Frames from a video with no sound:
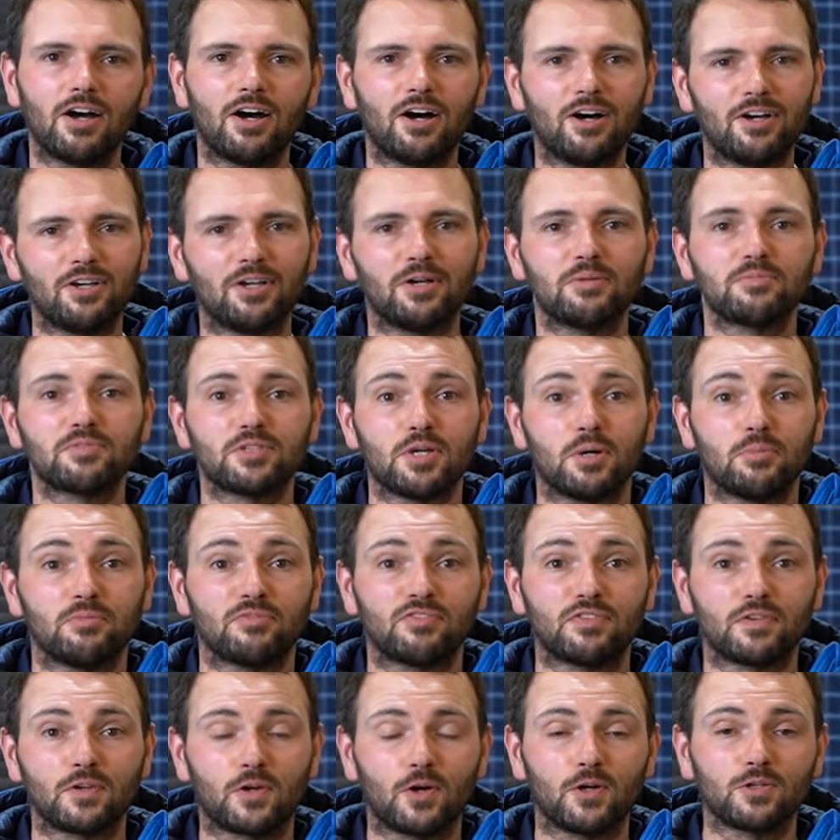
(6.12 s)
Hi, I'm Tom
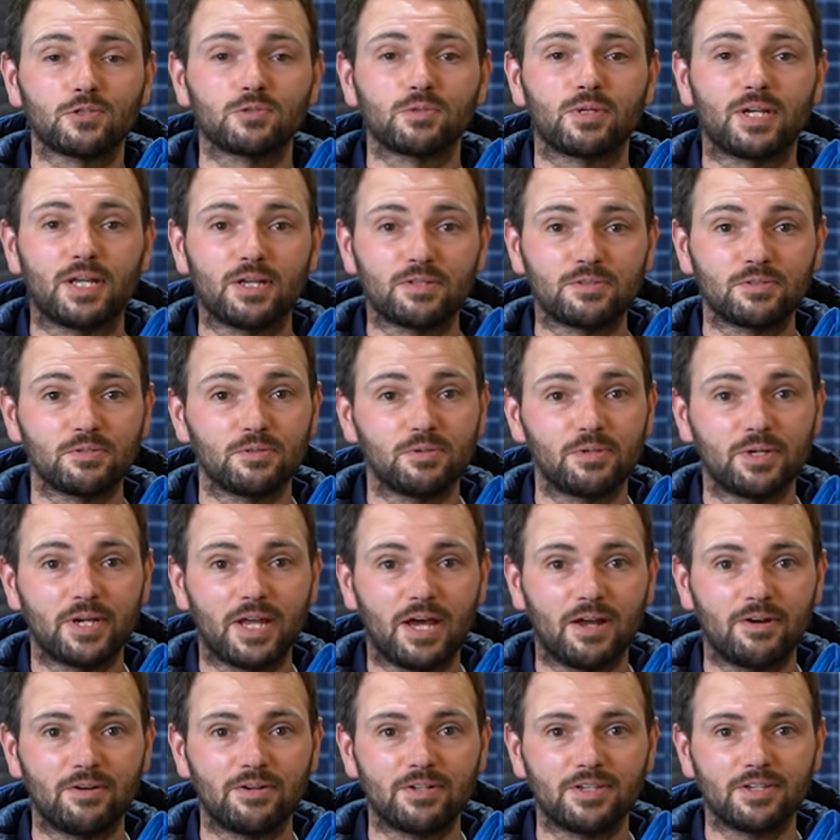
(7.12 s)
from Cotswold Outdoor in
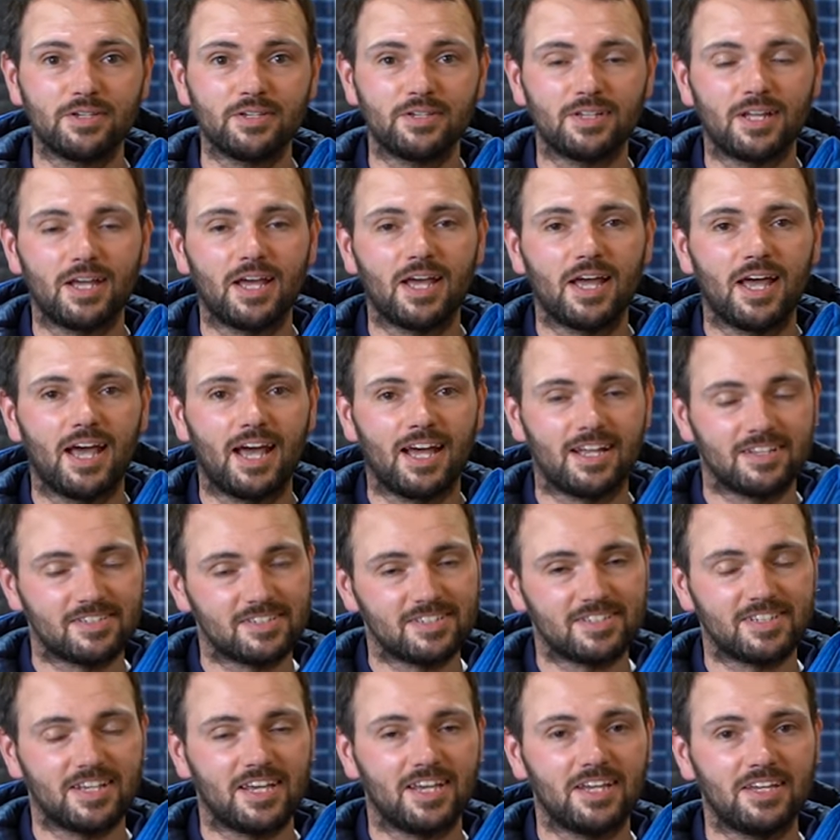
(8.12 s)
Harrogate, and
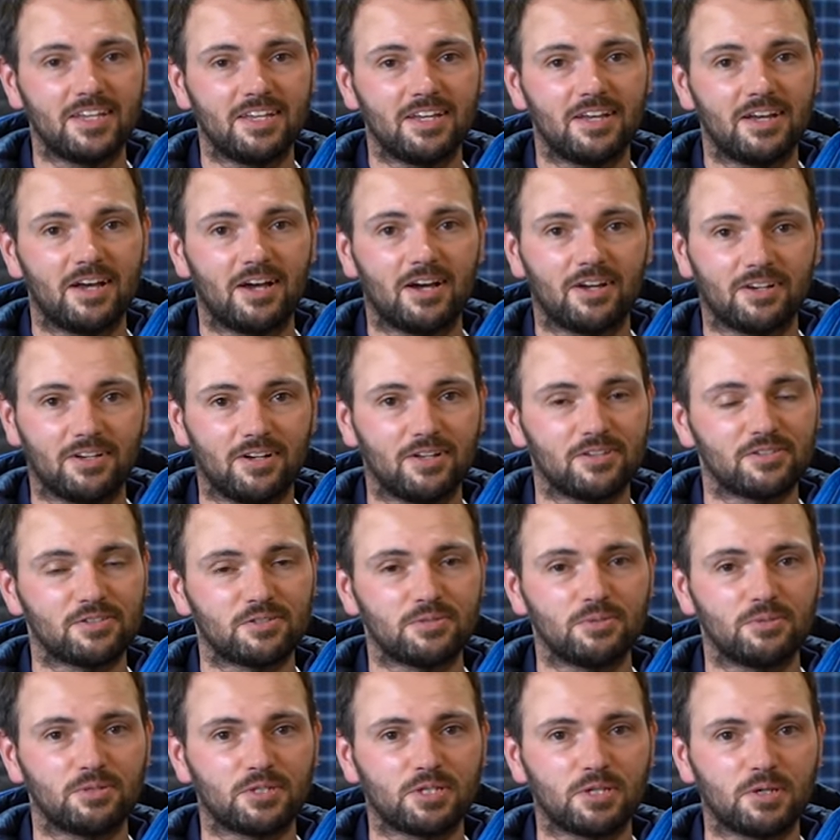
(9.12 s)
today I'd like to
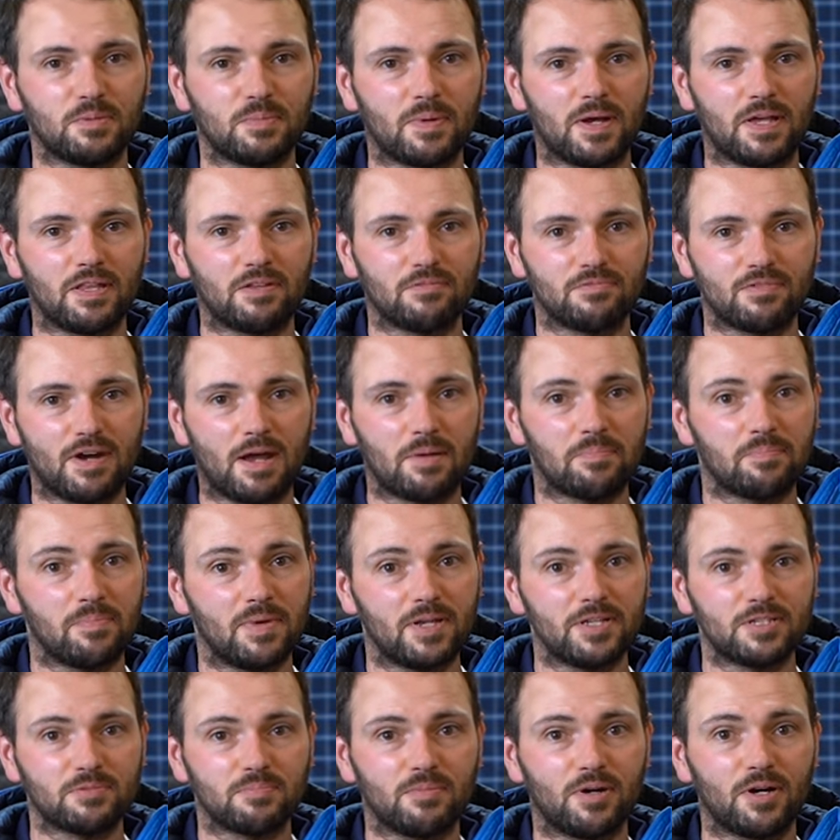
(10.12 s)
talk to you about the Rab
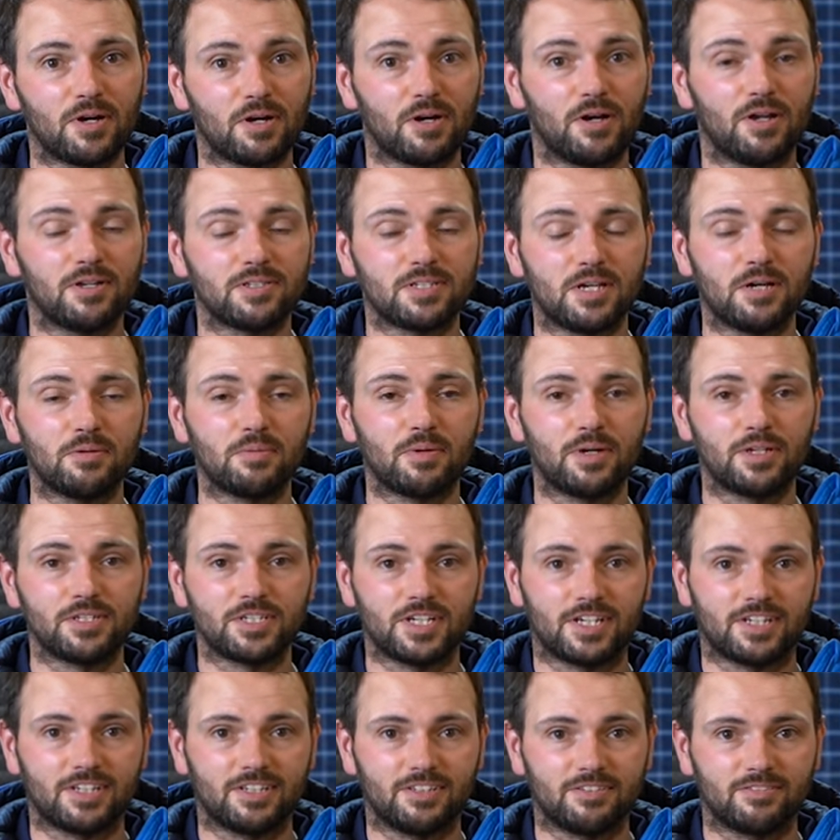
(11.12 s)
Mens Microlight Alpine
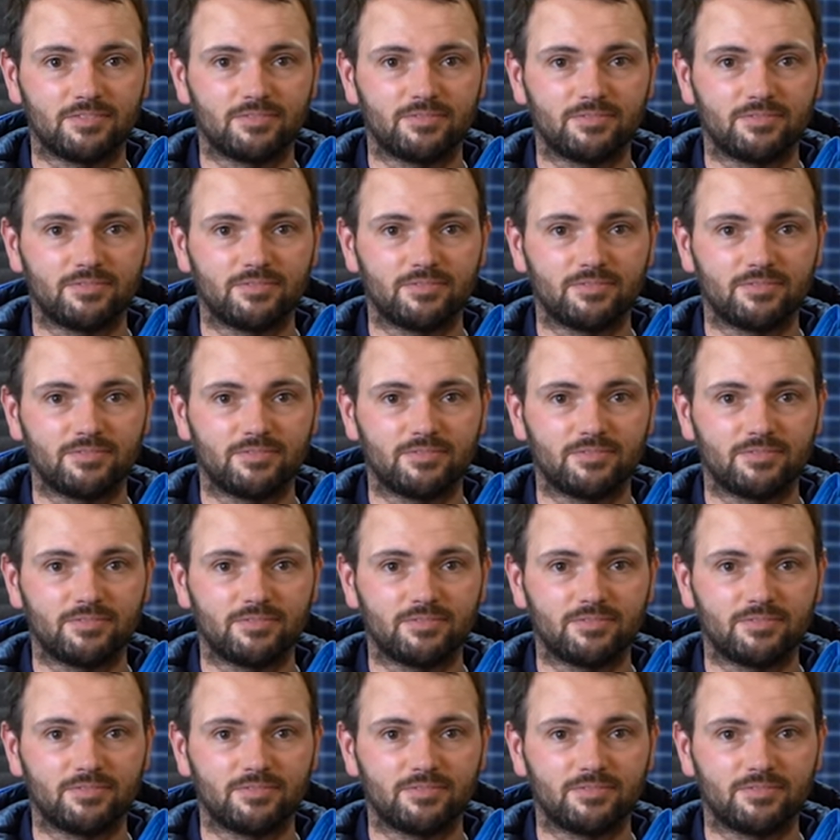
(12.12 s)
Jacket.